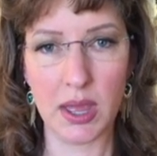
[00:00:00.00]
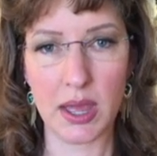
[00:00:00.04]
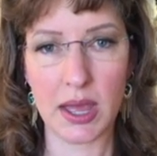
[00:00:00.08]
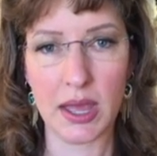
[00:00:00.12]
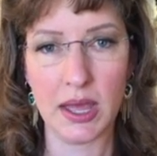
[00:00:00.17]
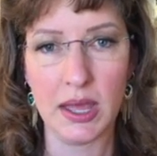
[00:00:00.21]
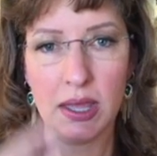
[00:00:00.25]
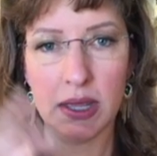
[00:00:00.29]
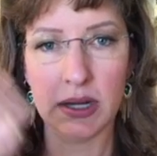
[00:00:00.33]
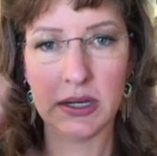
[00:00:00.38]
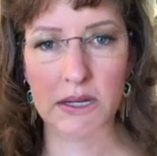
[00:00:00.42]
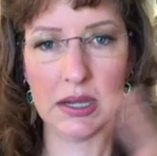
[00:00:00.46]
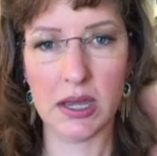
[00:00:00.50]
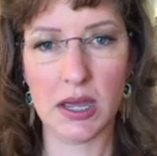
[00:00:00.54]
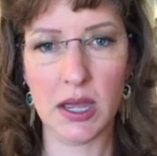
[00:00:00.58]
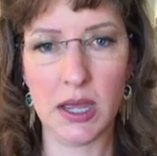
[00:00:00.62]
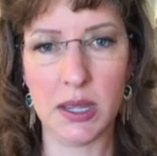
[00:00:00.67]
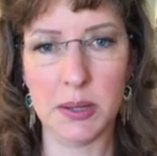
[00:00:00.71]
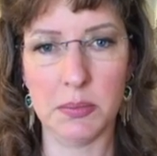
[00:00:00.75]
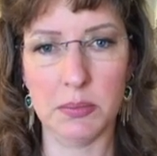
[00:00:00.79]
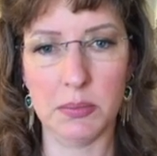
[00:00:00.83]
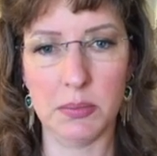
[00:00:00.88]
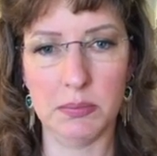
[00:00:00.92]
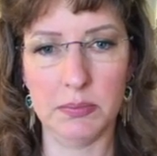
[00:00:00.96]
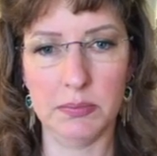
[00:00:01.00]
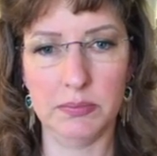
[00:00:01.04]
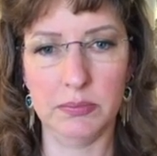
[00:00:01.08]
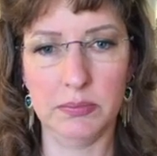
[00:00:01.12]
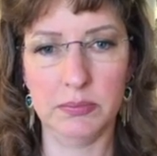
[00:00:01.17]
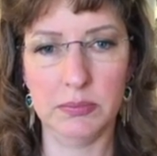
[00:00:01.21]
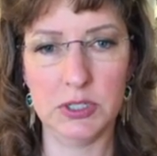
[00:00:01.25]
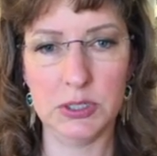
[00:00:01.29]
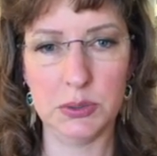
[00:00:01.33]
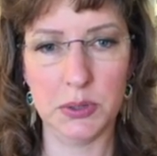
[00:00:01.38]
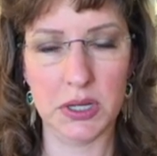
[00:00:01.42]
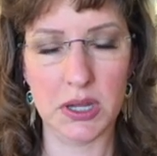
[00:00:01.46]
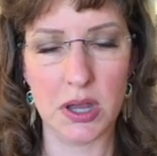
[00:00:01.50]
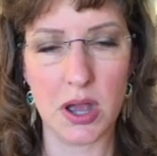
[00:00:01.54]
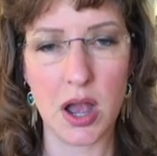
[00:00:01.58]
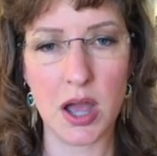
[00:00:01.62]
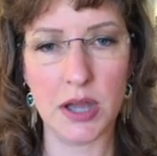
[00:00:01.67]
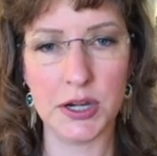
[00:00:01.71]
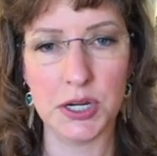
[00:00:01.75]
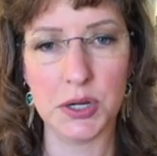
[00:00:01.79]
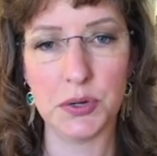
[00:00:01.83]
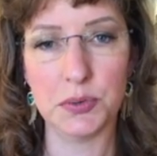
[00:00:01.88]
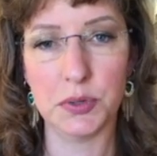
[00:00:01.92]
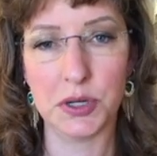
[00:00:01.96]
and I'm doing
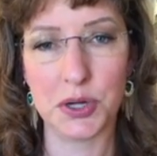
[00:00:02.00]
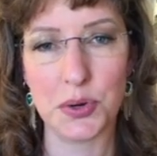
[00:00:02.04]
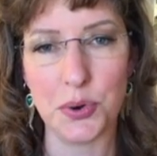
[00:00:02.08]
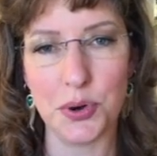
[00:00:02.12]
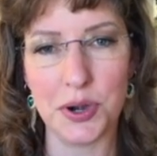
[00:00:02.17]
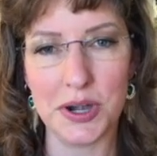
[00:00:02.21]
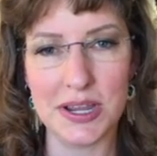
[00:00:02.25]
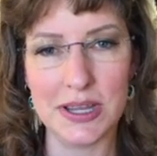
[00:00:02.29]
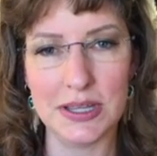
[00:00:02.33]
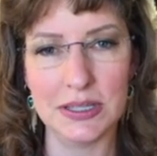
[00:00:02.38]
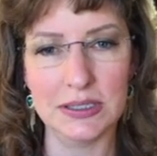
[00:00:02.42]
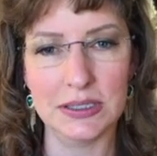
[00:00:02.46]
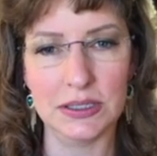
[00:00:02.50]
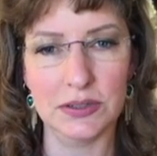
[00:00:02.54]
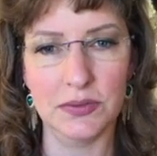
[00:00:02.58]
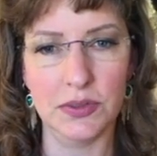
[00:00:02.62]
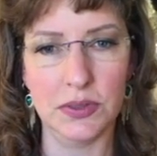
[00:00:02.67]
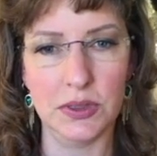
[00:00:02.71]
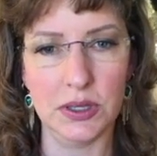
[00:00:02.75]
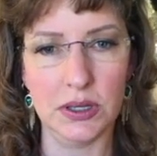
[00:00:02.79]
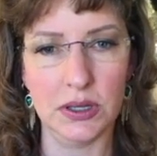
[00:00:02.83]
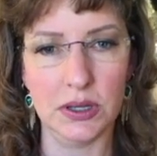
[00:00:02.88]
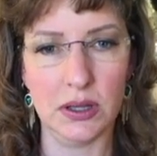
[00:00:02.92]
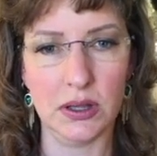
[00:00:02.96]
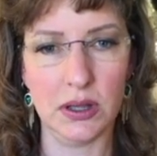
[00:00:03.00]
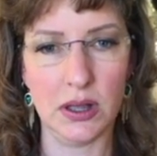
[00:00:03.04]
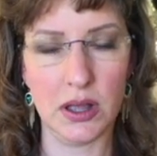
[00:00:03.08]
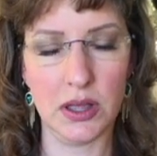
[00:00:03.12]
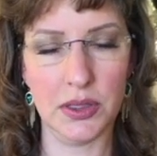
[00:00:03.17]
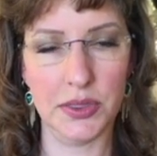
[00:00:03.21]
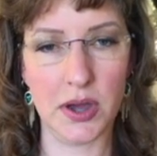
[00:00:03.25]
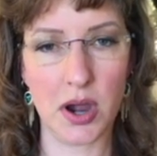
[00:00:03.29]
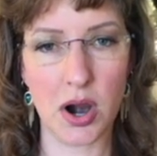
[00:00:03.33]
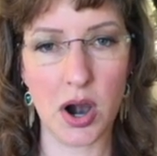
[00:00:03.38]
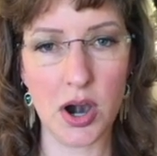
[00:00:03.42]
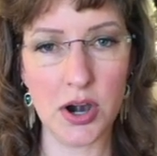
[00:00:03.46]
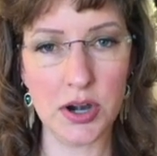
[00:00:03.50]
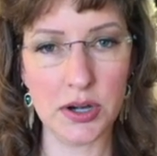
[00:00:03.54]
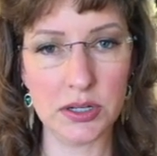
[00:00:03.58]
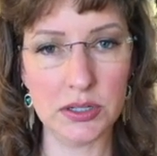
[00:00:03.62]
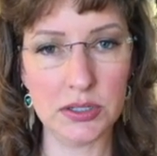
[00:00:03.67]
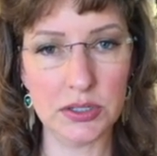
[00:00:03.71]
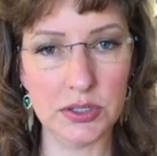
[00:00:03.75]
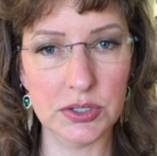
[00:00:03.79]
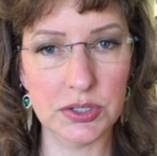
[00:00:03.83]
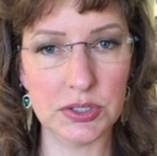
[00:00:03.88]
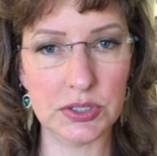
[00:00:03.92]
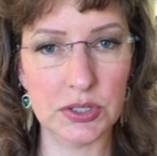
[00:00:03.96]
audio recordings of all the
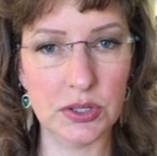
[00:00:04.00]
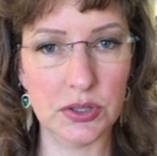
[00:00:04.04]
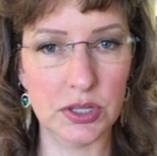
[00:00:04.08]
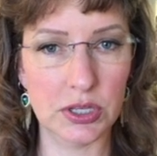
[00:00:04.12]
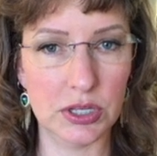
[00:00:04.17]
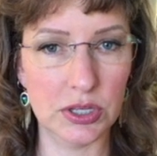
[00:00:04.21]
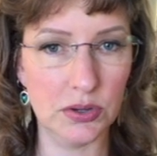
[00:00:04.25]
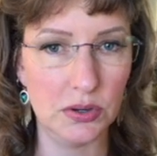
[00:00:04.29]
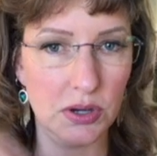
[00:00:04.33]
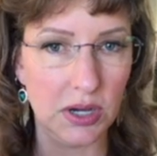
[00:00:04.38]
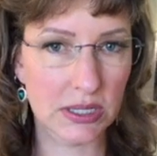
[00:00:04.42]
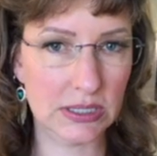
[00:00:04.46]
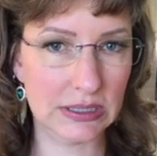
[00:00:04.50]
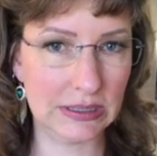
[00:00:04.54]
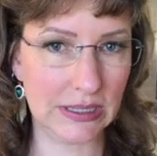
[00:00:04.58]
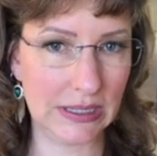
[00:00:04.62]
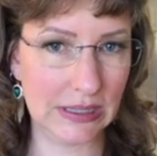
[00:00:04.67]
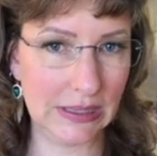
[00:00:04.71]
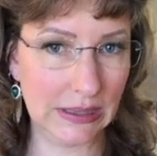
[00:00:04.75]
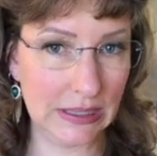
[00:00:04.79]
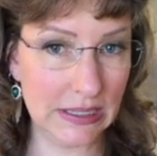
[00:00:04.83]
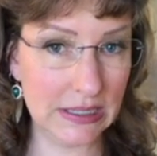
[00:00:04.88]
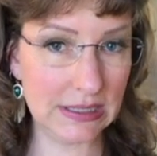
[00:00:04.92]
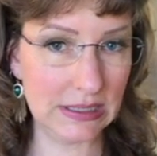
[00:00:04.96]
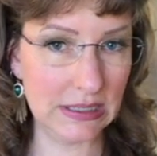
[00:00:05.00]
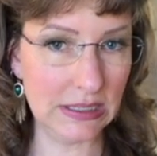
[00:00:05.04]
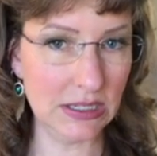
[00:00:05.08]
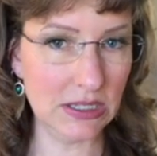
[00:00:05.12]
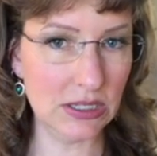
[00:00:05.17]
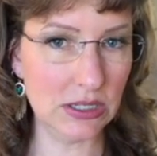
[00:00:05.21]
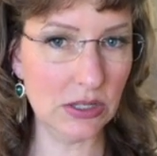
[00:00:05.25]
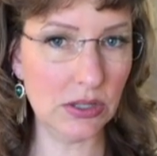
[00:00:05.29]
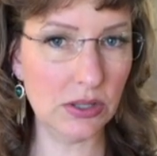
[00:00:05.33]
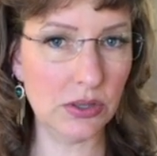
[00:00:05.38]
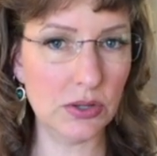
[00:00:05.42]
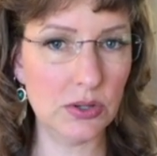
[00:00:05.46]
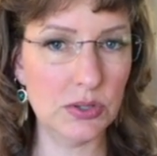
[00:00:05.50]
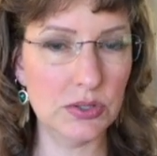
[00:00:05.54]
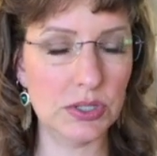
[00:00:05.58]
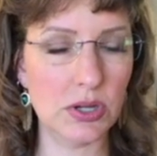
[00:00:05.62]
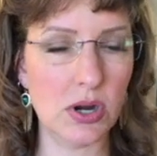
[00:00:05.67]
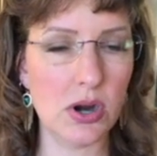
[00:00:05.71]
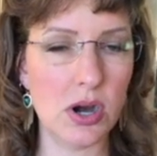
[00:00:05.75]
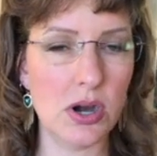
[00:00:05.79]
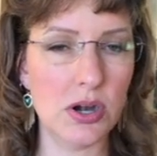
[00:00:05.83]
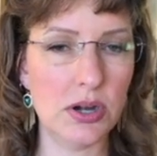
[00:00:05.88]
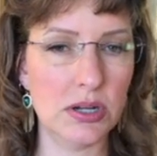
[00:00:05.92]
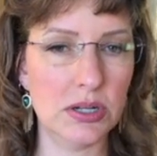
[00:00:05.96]
articles so that you guys can listen to those
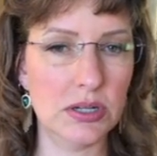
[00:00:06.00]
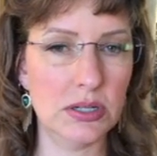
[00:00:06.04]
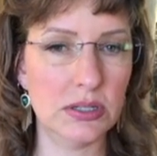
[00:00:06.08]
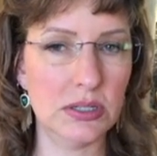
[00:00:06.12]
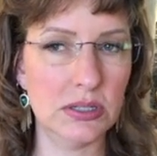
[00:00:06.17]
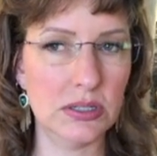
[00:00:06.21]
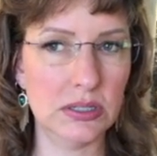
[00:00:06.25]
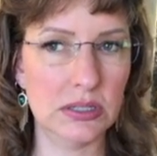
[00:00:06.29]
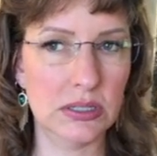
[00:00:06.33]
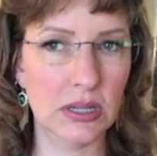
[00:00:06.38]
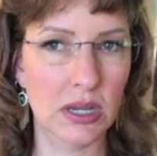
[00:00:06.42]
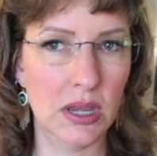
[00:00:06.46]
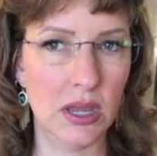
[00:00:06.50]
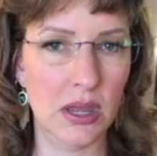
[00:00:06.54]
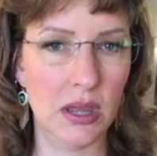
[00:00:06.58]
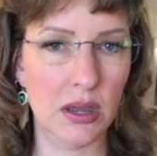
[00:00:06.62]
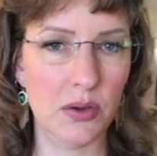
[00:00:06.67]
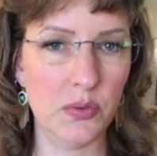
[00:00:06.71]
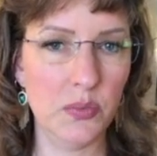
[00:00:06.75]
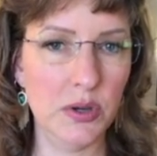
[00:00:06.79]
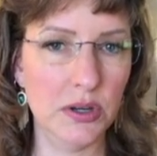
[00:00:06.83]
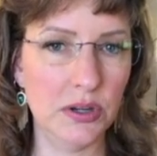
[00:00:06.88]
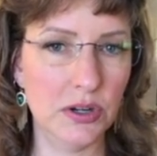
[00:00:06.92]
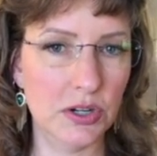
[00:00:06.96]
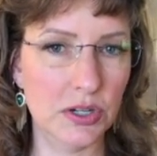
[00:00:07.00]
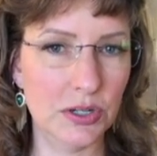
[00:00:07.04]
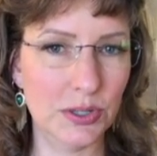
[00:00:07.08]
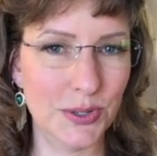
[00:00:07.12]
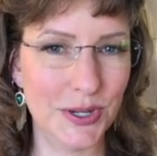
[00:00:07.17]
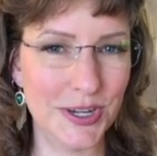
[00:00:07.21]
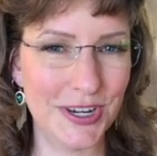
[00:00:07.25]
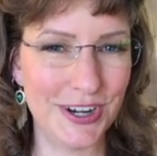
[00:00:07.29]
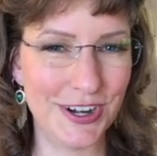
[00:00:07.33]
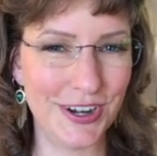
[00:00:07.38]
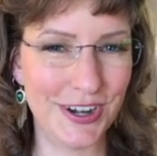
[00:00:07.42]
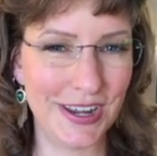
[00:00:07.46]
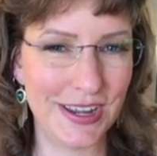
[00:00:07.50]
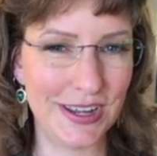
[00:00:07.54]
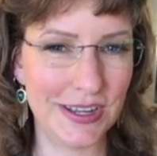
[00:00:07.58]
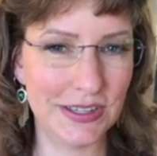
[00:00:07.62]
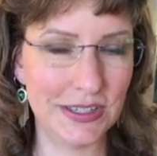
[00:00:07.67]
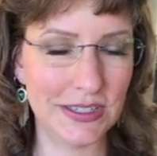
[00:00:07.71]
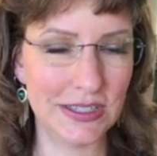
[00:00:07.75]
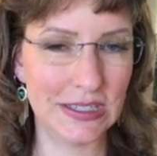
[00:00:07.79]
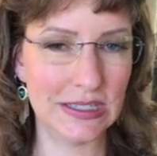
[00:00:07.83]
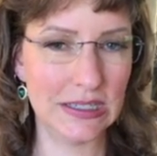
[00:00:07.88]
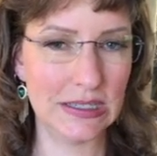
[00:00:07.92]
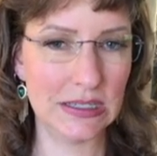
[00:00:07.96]
articles when you're doing your
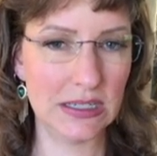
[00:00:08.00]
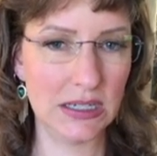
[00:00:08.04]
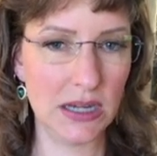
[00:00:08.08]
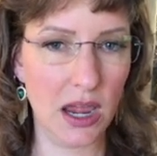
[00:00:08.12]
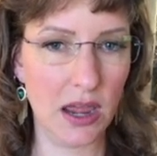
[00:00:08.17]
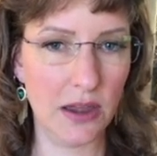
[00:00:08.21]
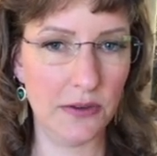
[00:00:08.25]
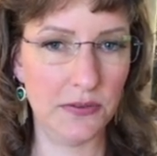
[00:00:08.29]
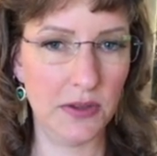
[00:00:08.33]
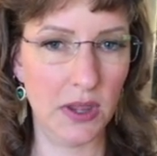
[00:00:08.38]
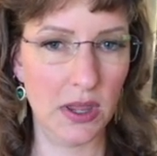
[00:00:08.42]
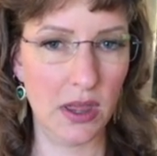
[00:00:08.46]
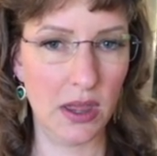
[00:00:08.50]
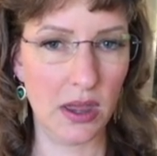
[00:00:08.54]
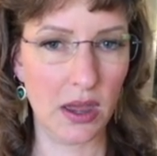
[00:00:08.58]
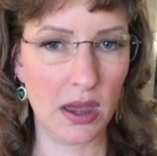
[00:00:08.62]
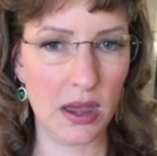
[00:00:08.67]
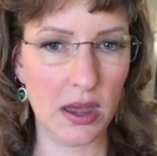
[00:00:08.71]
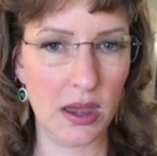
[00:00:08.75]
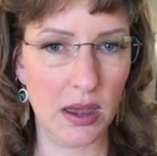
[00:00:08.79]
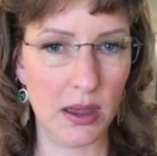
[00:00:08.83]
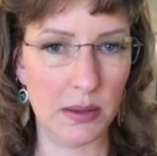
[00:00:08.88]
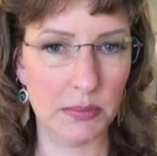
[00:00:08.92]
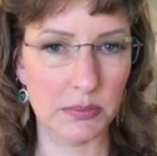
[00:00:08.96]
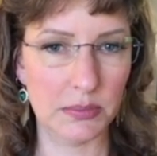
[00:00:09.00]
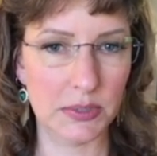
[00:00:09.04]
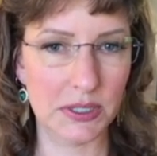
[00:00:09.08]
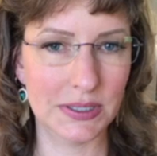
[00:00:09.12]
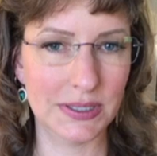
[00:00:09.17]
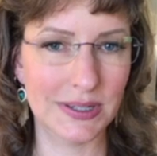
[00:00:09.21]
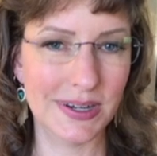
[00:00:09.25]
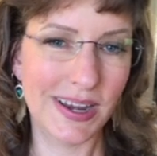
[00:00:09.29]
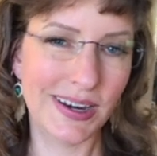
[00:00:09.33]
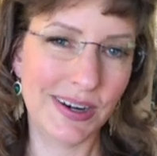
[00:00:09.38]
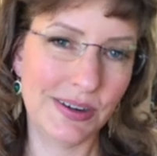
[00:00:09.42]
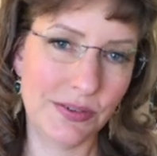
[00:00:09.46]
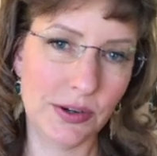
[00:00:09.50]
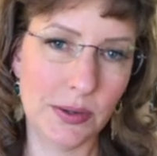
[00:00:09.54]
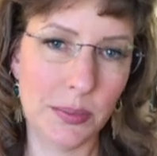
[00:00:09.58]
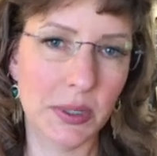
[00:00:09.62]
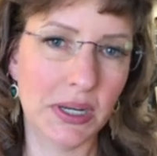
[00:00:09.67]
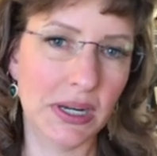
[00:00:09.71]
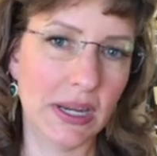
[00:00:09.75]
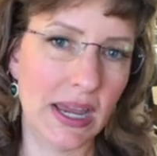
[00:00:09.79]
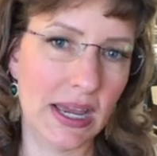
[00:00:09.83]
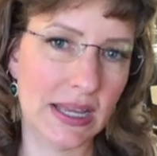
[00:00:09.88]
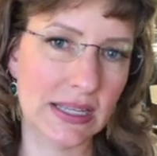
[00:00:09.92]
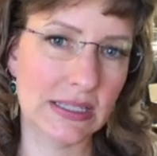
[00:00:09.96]
nails and stuff, because not
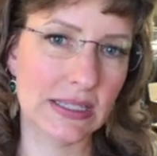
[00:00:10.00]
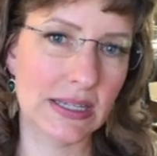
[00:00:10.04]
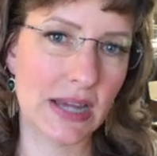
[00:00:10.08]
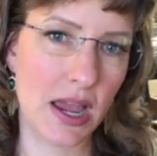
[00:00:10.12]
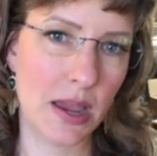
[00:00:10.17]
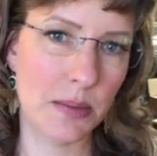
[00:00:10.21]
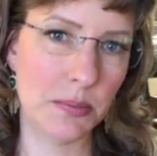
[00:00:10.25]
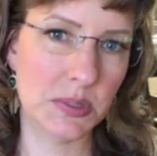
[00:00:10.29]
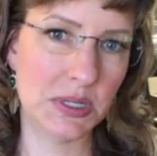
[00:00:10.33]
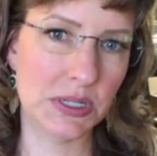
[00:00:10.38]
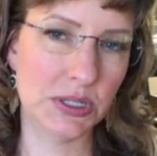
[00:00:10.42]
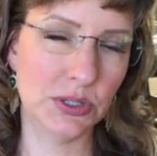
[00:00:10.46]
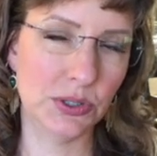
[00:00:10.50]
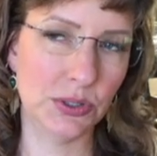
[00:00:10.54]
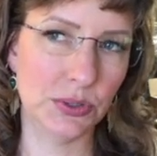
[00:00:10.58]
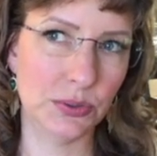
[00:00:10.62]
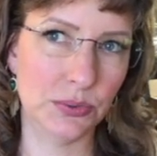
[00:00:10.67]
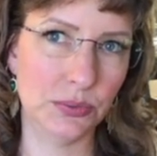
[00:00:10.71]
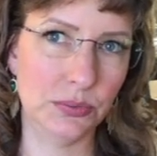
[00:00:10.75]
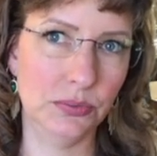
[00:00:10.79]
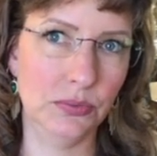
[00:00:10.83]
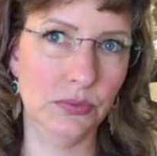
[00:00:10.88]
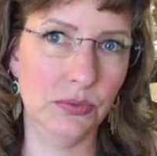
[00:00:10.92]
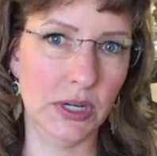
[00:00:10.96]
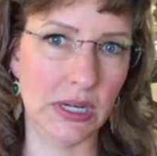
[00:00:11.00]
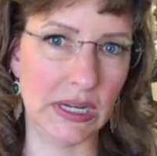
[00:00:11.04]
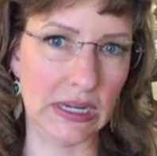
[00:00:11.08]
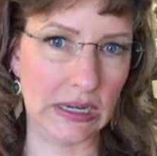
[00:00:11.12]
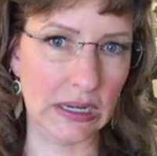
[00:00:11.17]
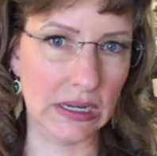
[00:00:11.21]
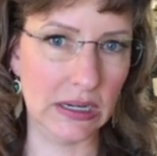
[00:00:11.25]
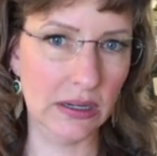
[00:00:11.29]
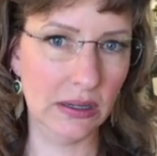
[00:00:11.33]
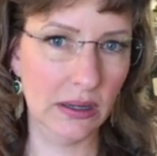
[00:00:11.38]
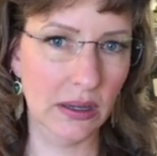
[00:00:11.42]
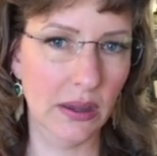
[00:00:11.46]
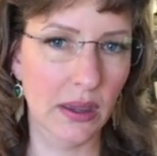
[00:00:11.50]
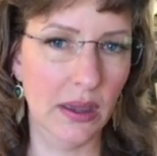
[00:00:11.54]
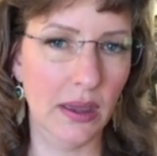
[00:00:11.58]
everybody has time to read,